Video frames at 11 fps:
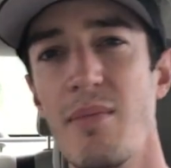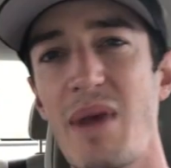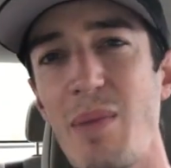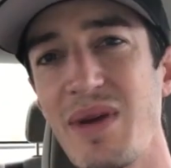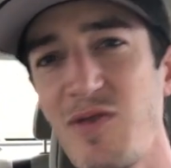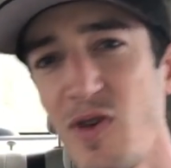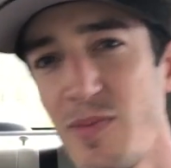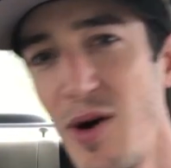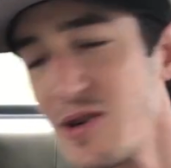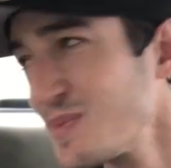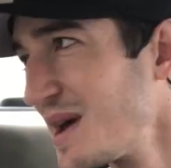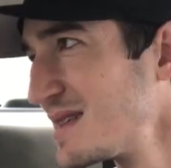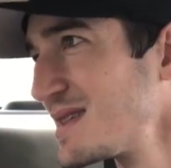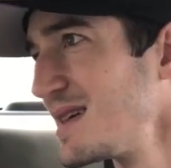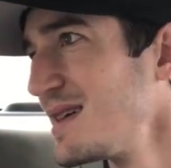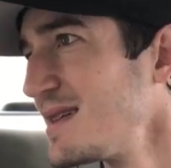My beef with
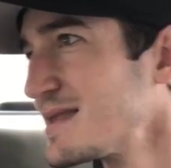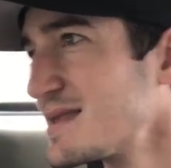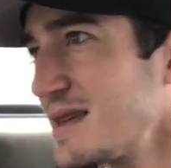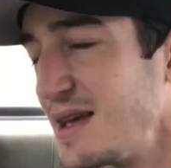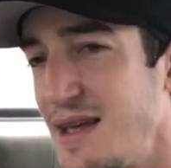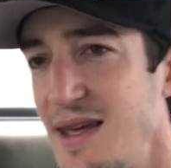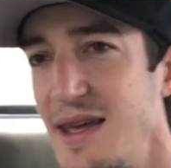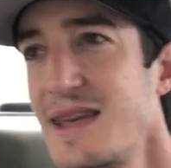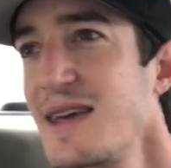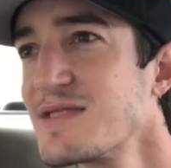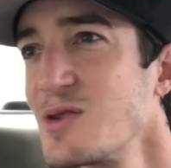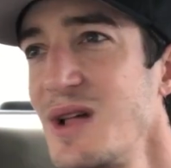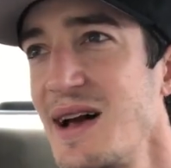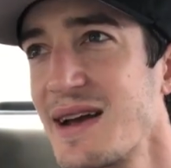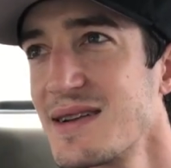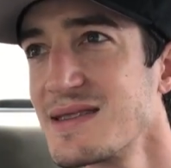Postmates is it gives you
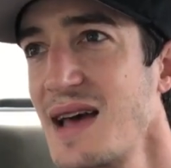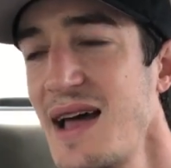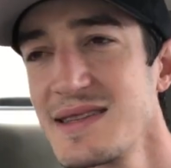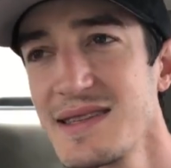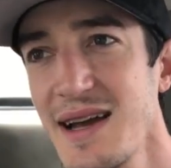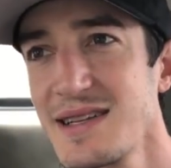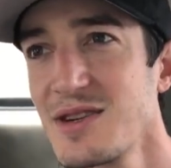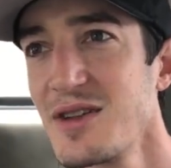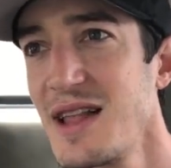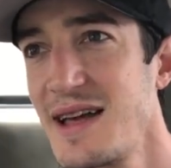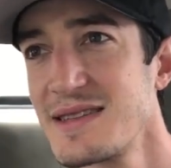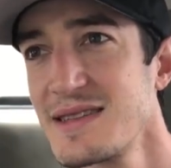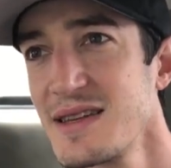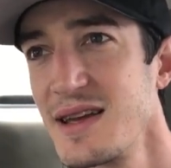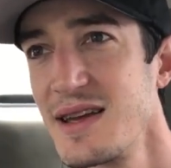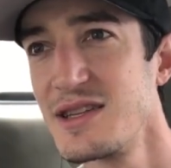like 10 seconds or
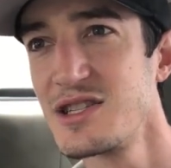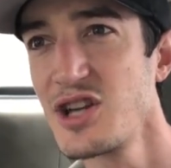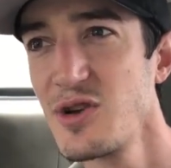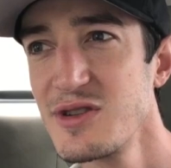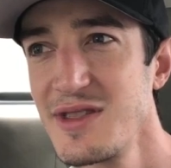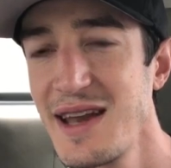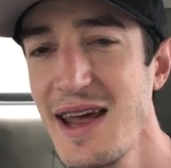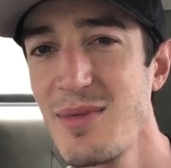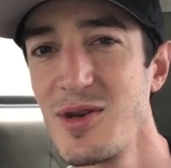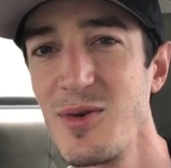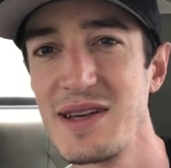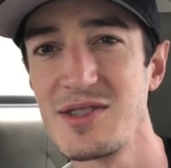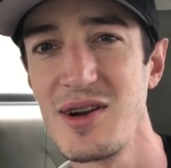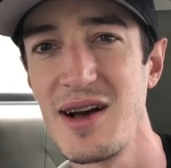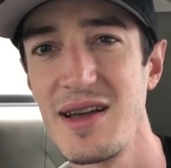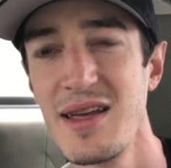less. It shows you the name of the
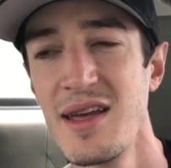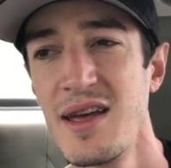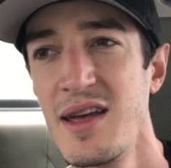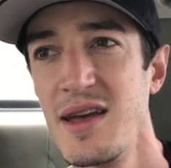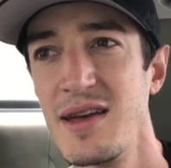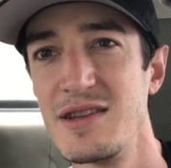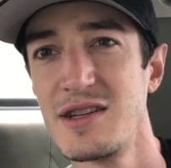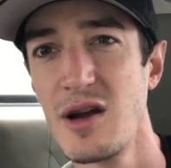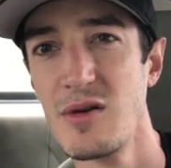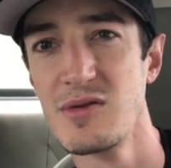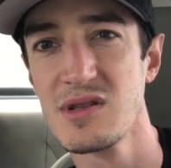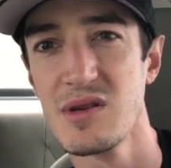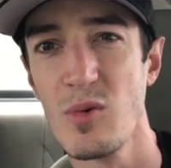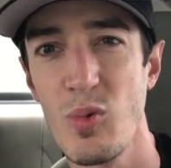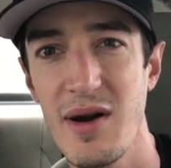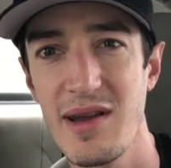restaurant. It shows
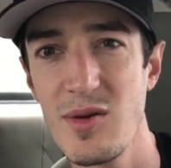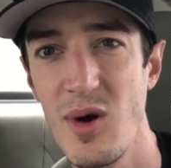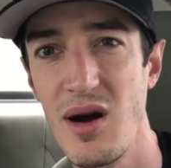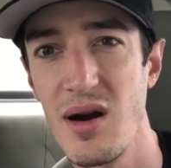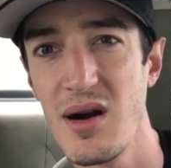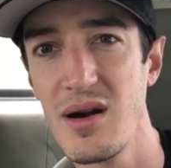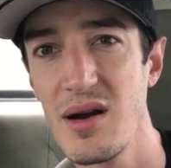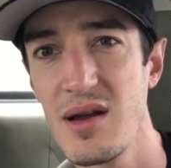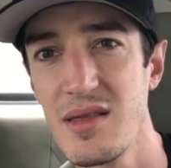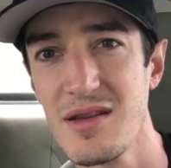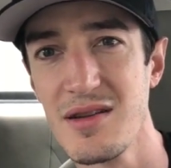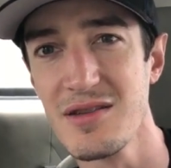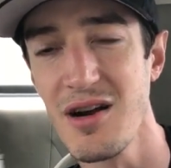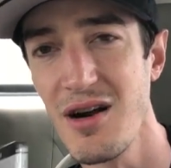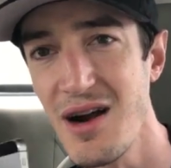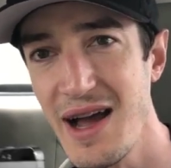where you are, the little
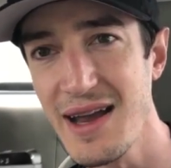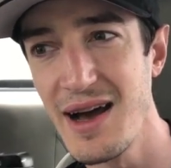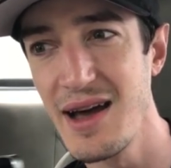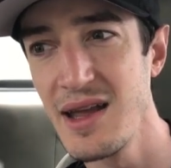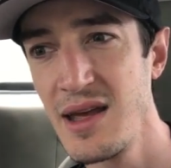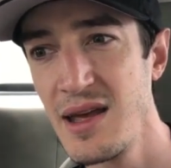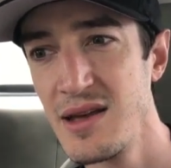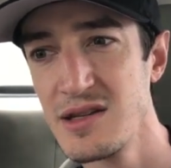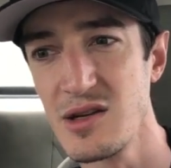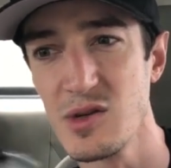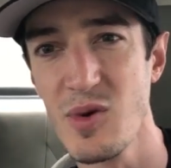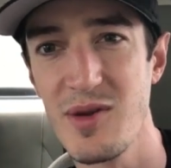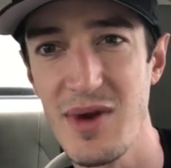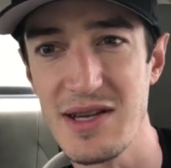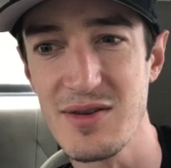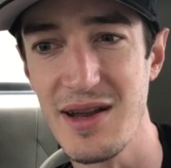car icon. It shows where the
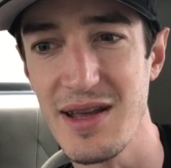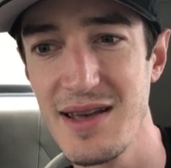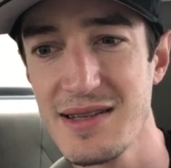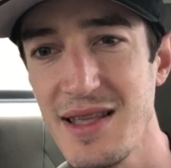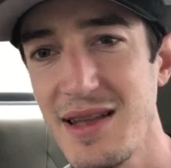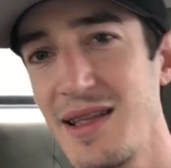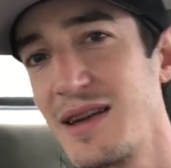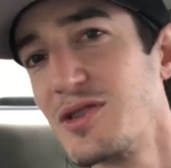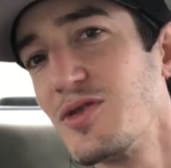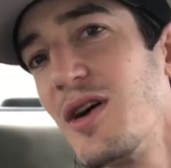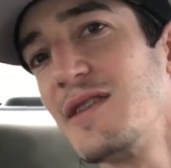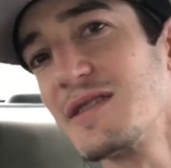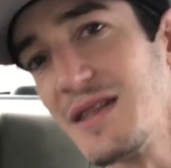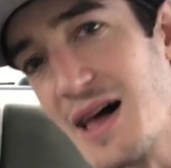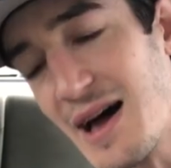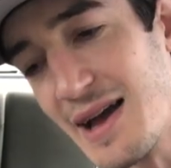restaurant is, and then it like draws a
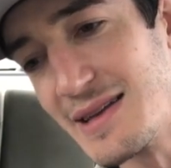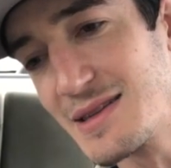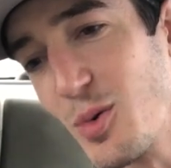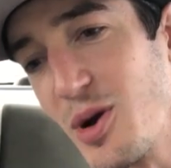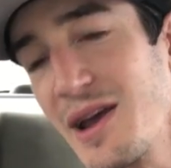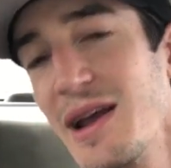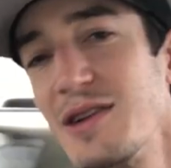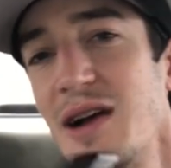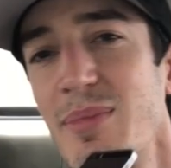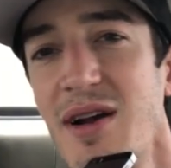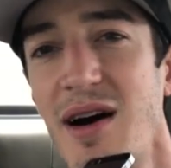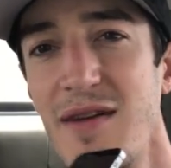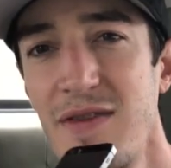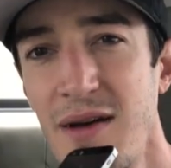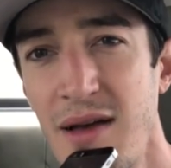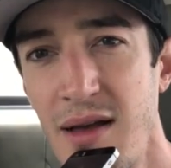line to where you gotta drop it off.